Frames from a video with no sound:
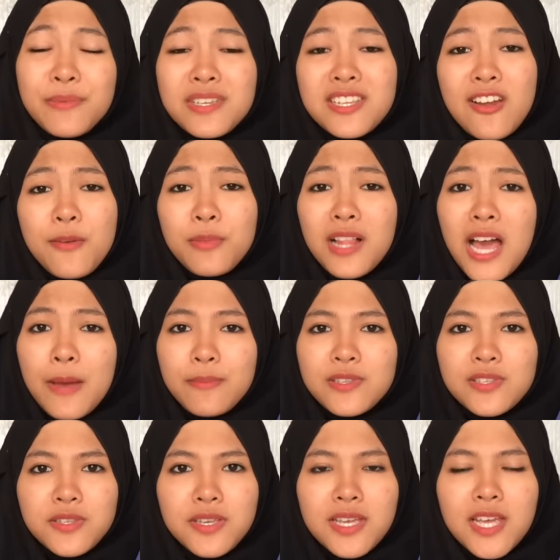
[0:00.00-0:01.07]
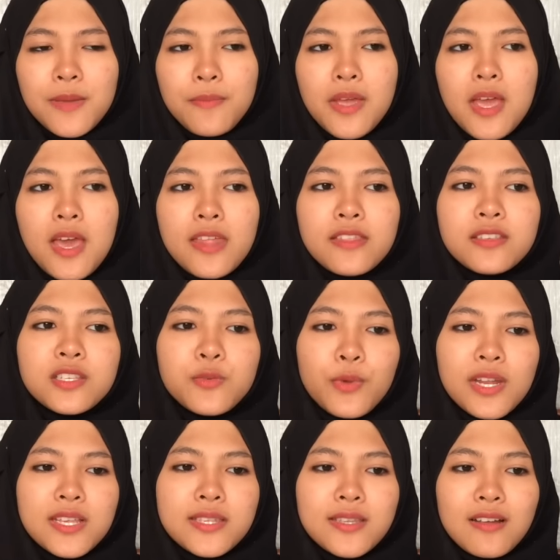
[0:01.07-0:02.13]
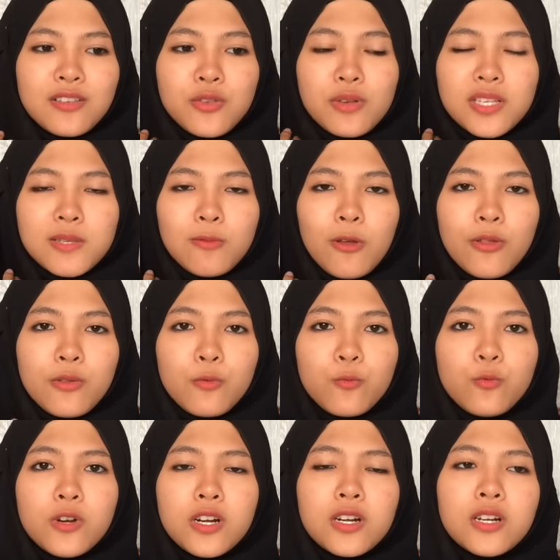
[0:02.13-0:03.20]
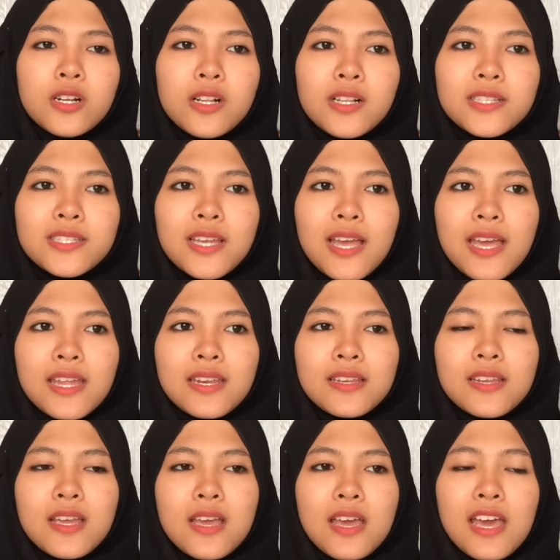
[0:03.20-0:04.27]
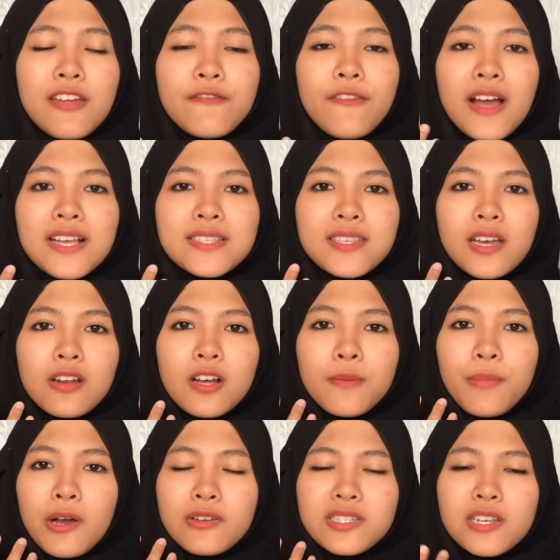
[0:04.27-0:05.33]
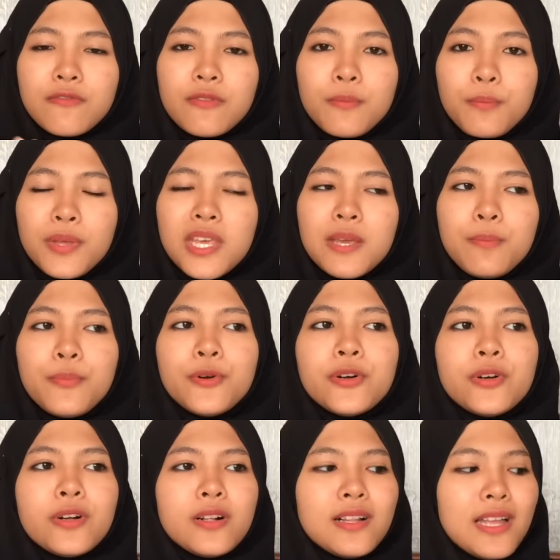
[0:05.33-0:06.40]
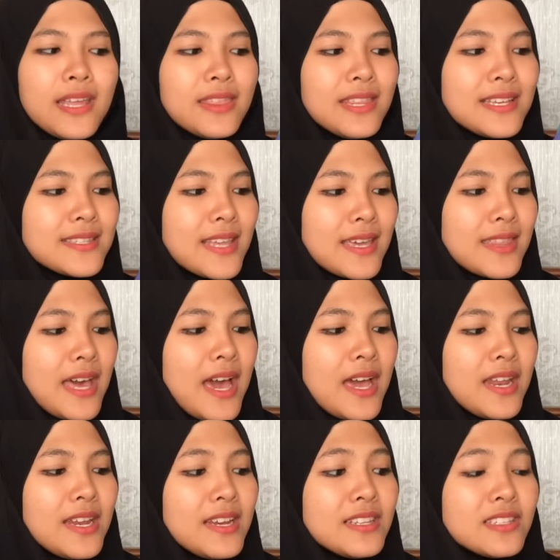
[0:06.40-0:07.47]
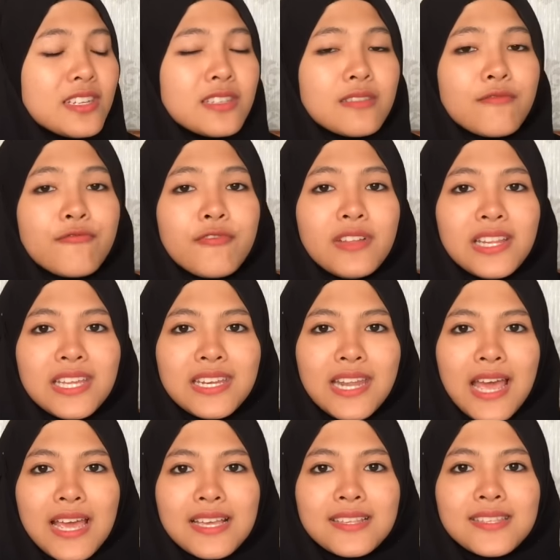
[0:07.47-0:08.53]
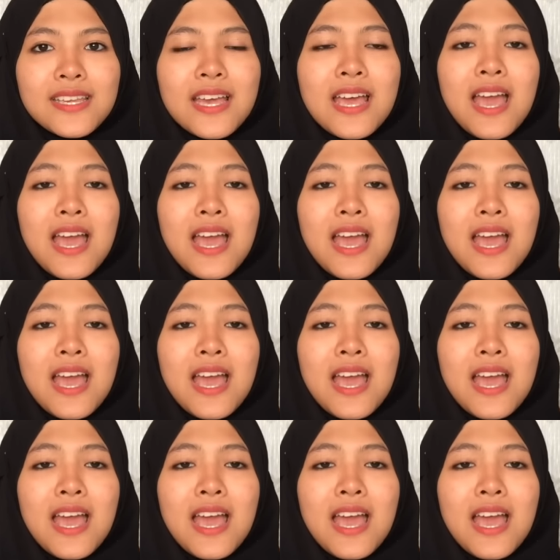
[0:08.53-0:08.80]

terrible happens to him, and this is when he starts to explore the world and finds out about different people and things like that, and it's just really nice.